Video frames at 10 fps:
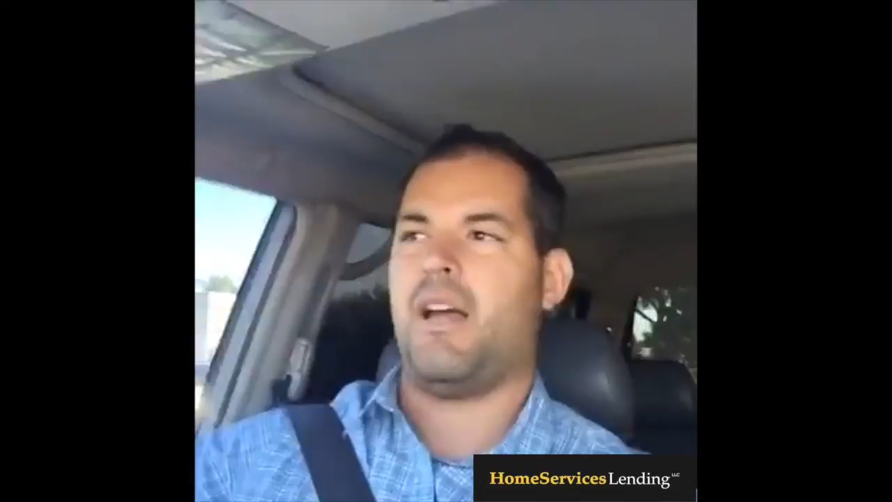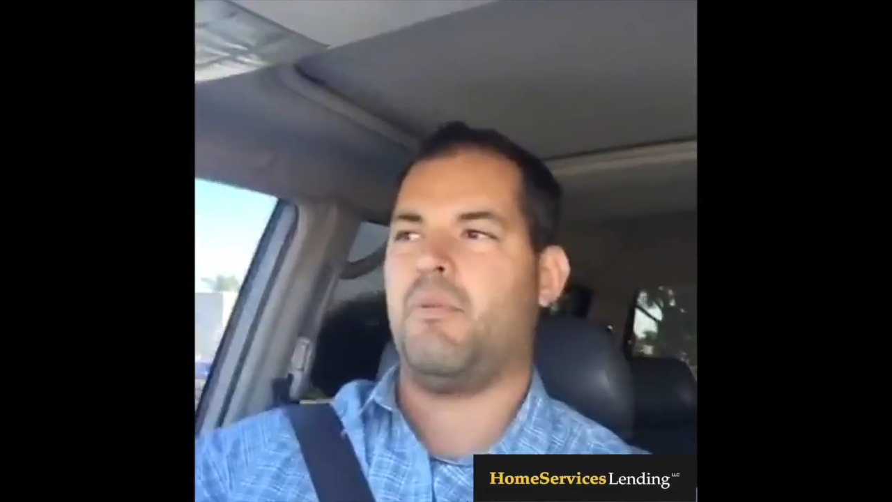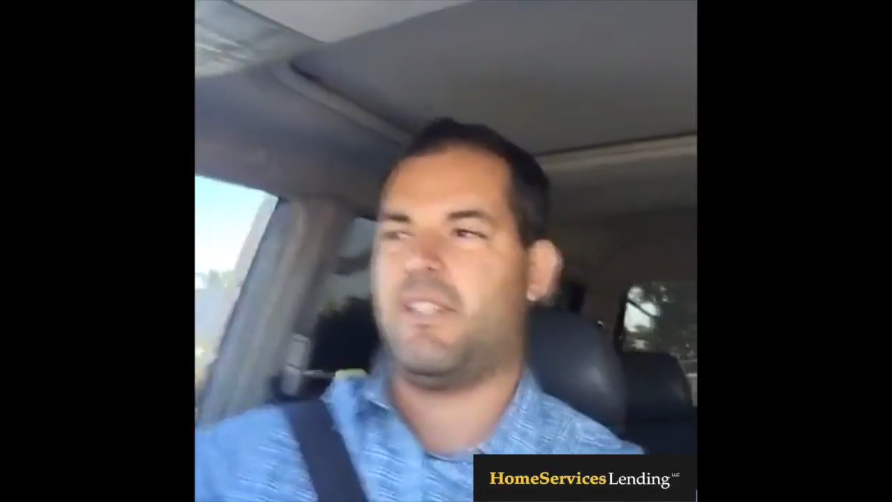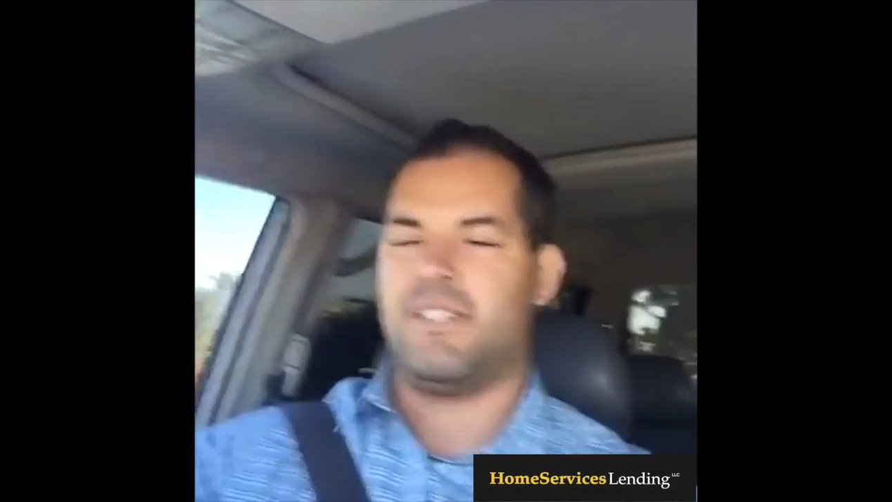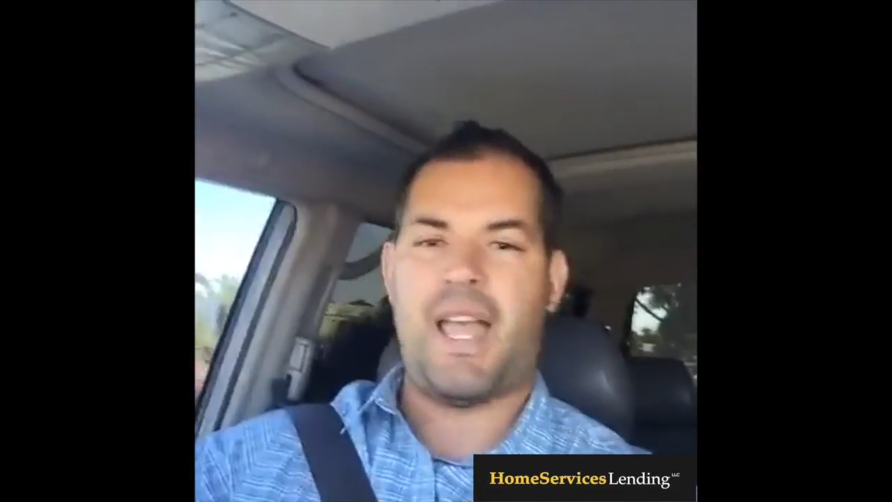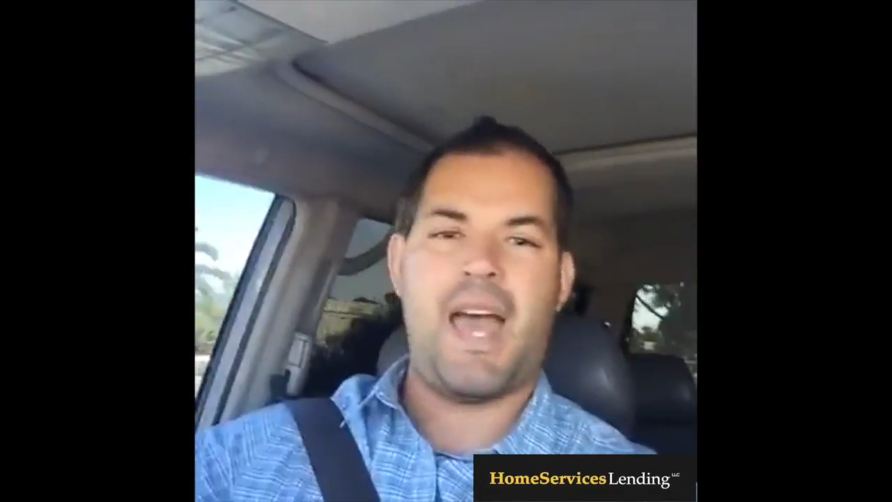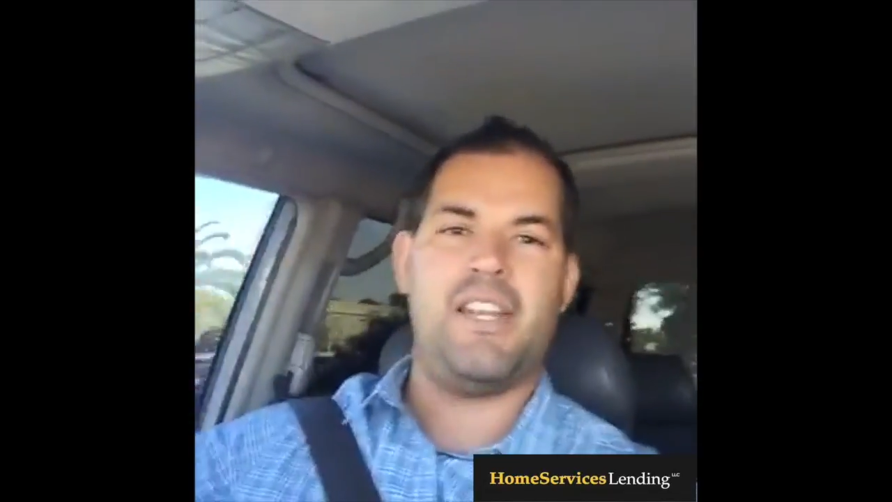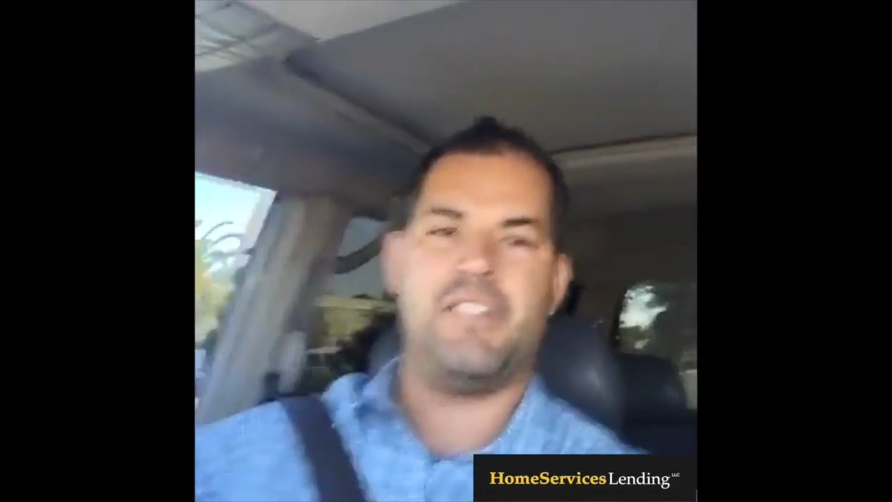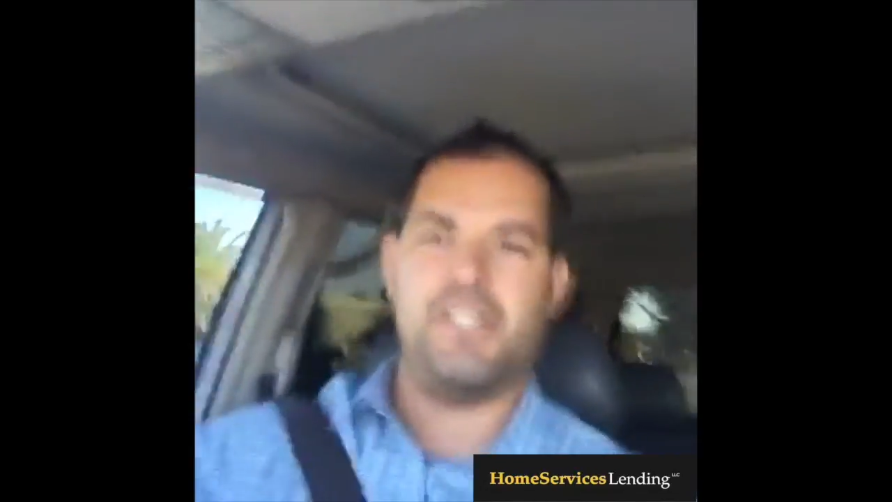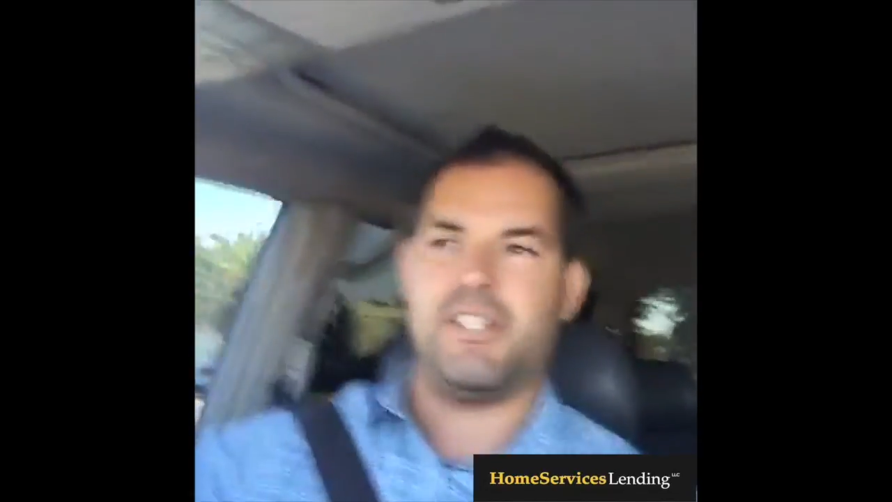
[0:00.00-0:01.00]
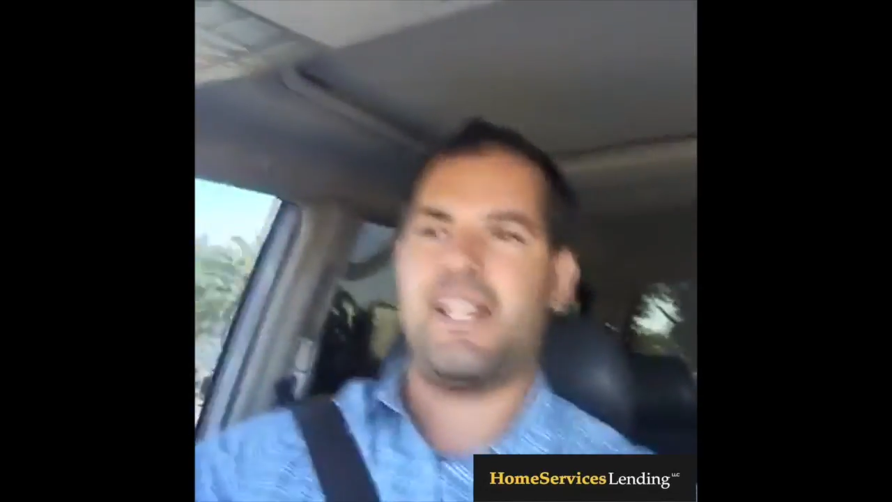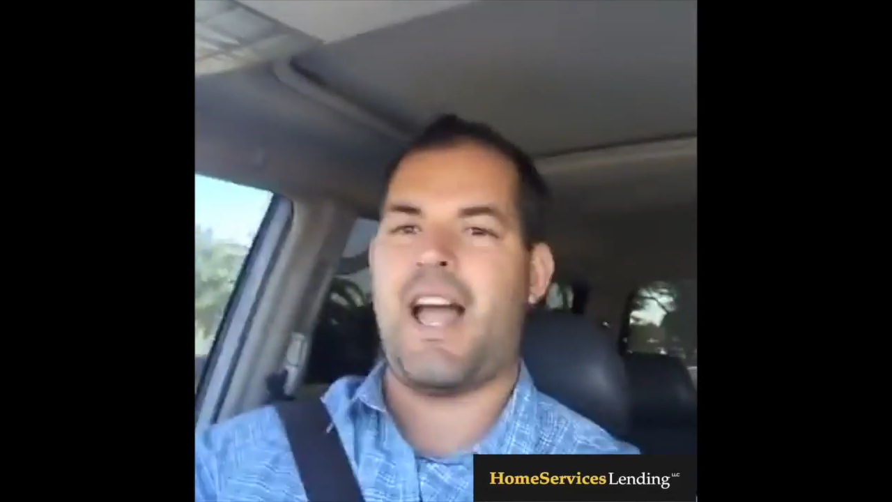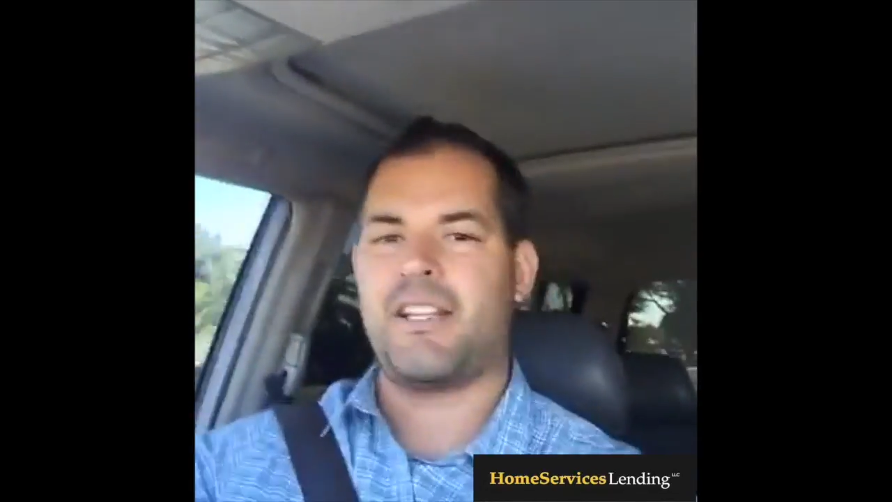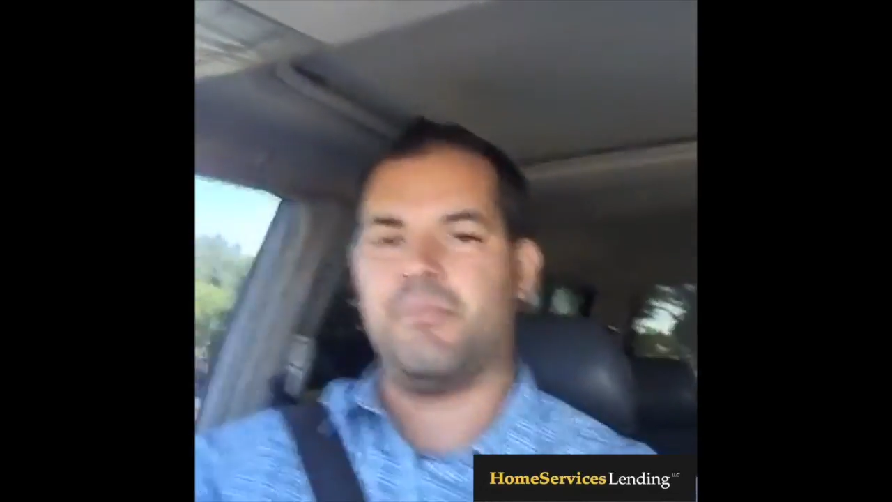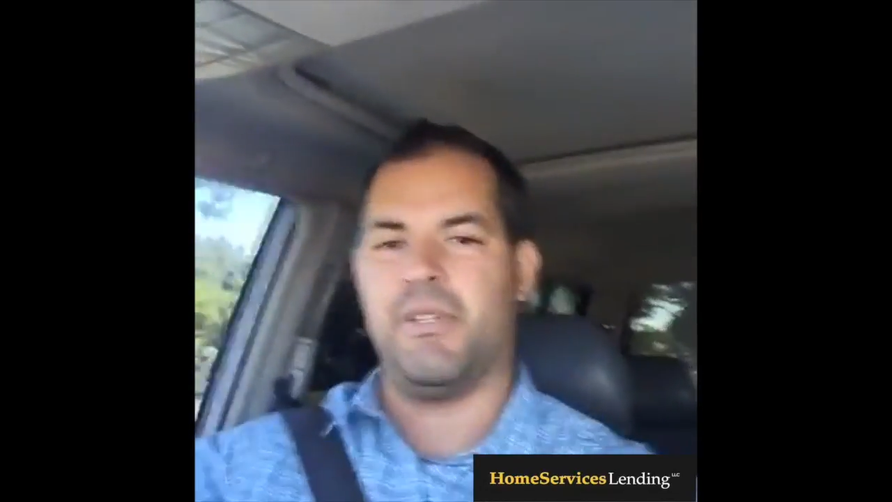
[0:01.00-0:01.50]
which is added to your
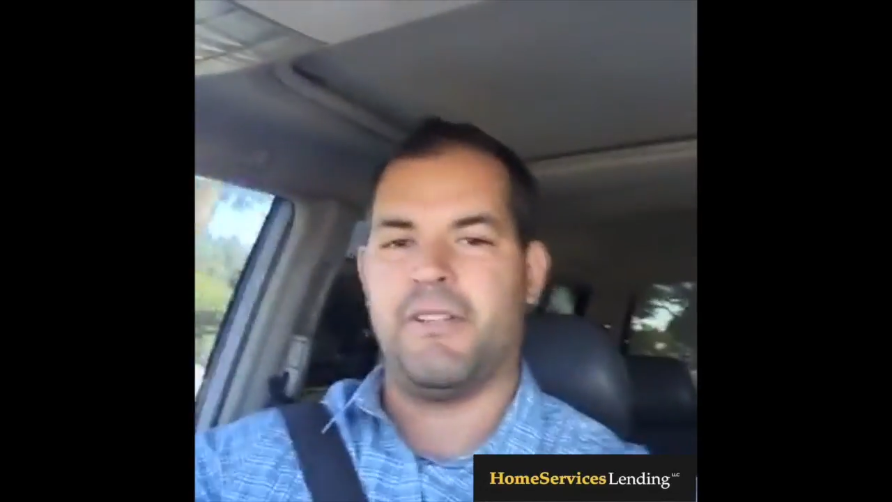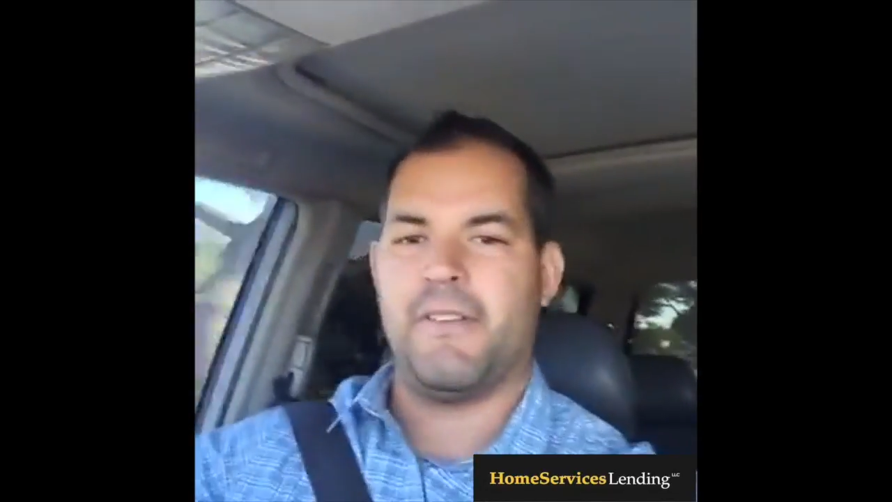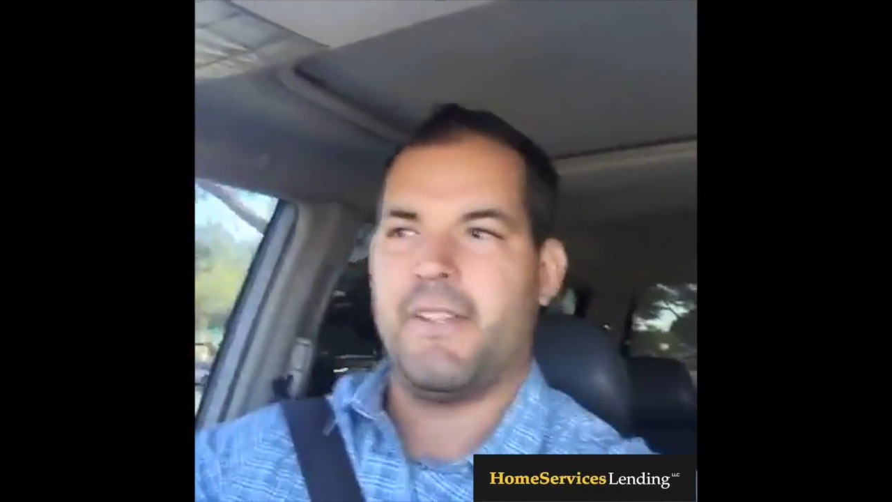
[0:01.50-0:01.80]
tax bill.